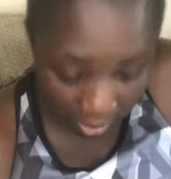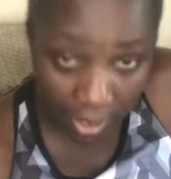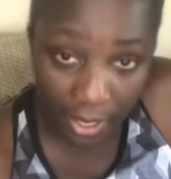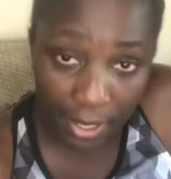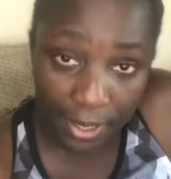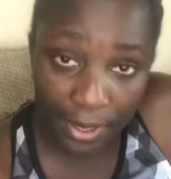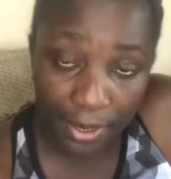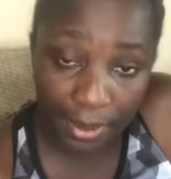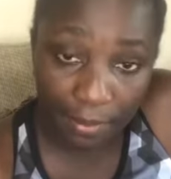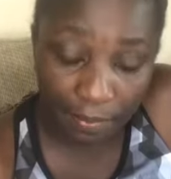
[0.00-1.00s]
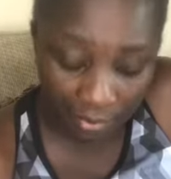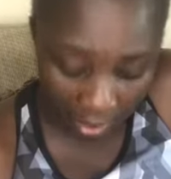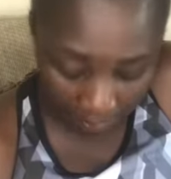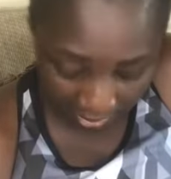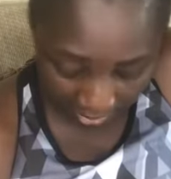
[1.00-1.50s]

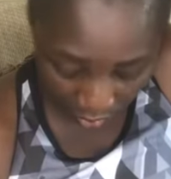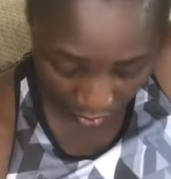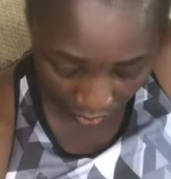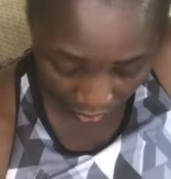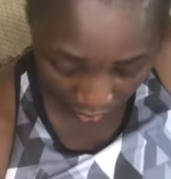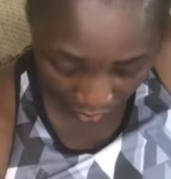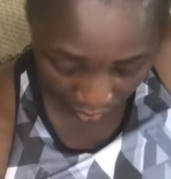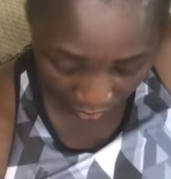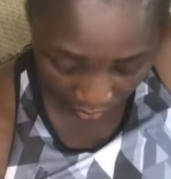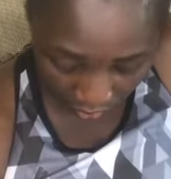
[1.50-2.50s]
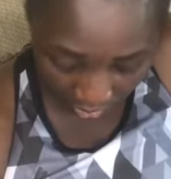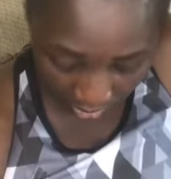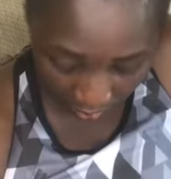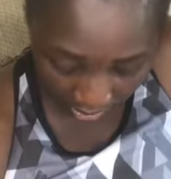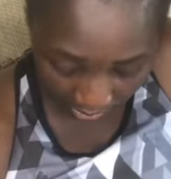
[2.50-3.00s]
that bit is not news to you, so that
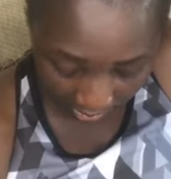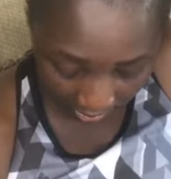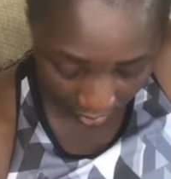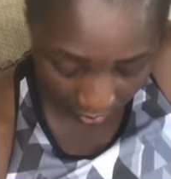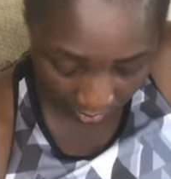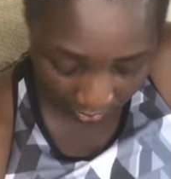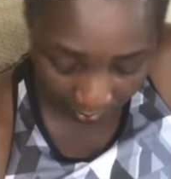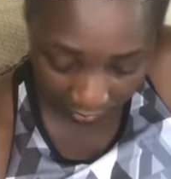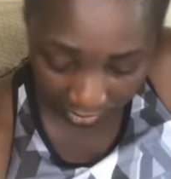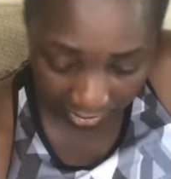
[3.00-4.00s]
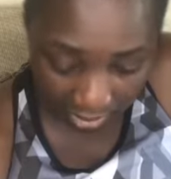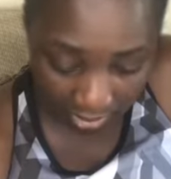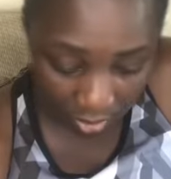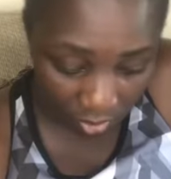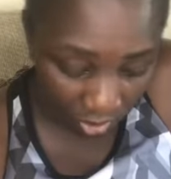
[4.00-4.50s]
when I kick into it,
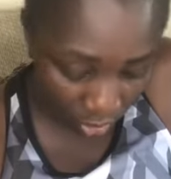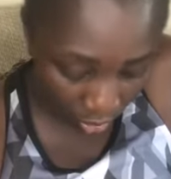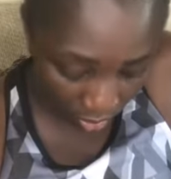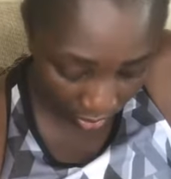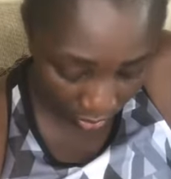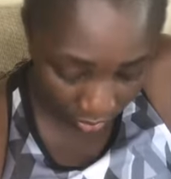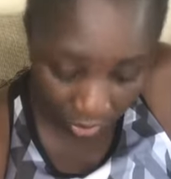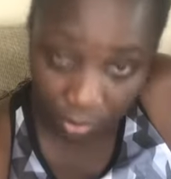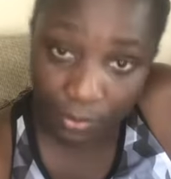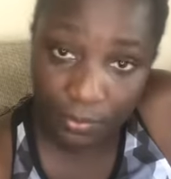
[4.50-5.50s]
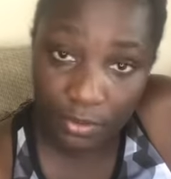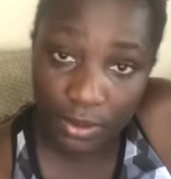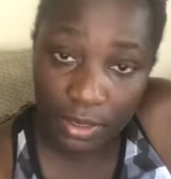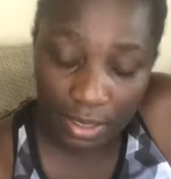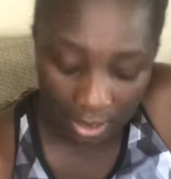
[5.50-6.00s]
it's not a shock to you.
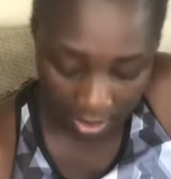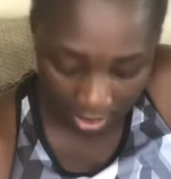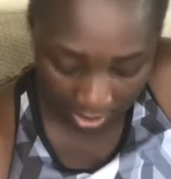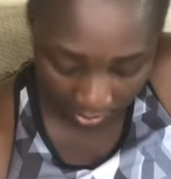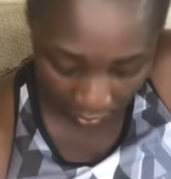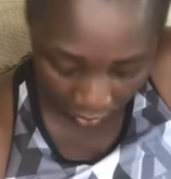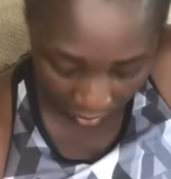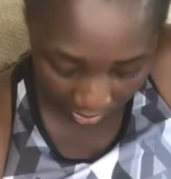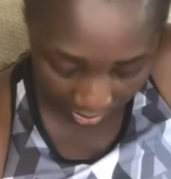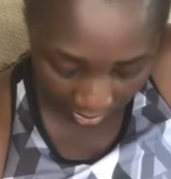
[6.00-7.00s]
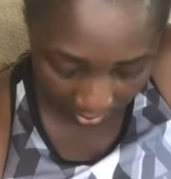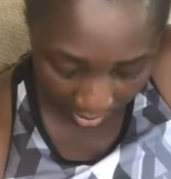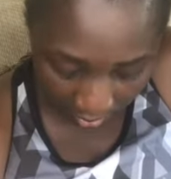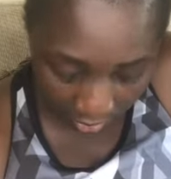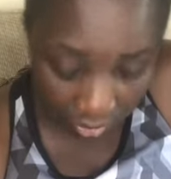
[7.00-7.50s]
I am talking
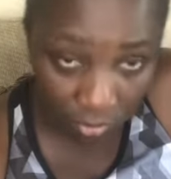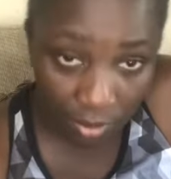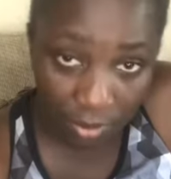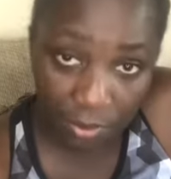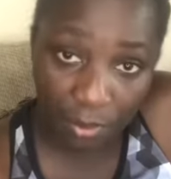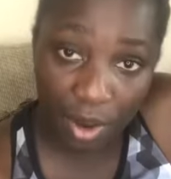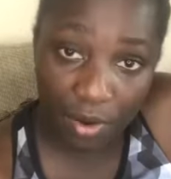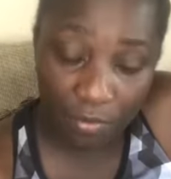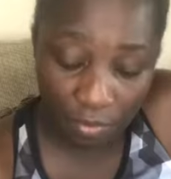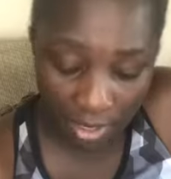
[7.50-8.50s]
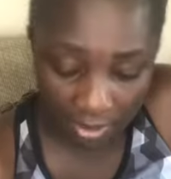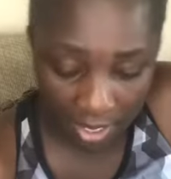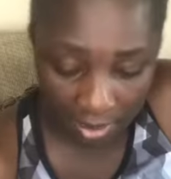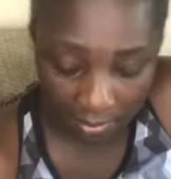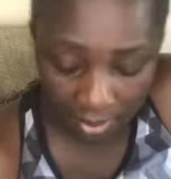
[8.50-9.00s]
about children preparing for
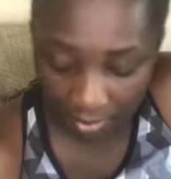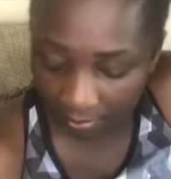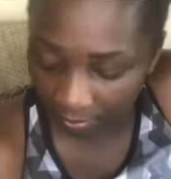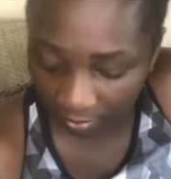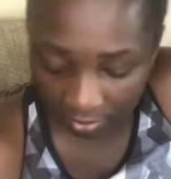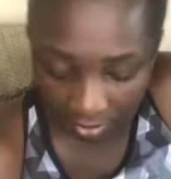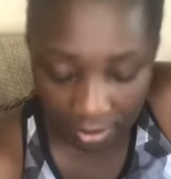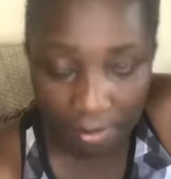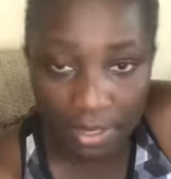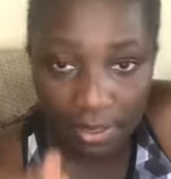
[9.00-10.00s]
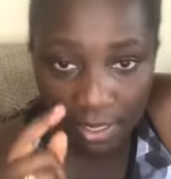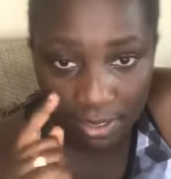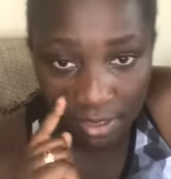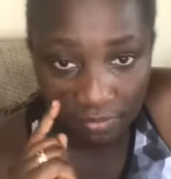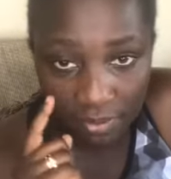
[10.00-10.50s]
exams. Doesn't matter
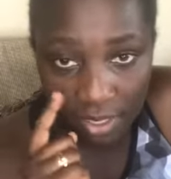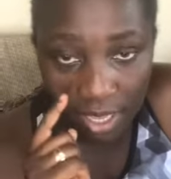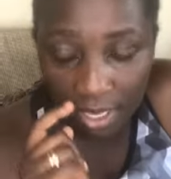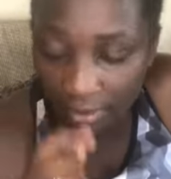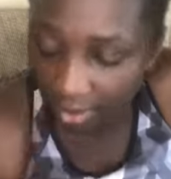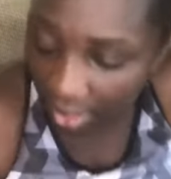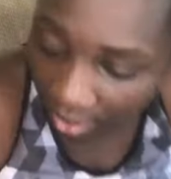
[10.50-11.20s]
if they are external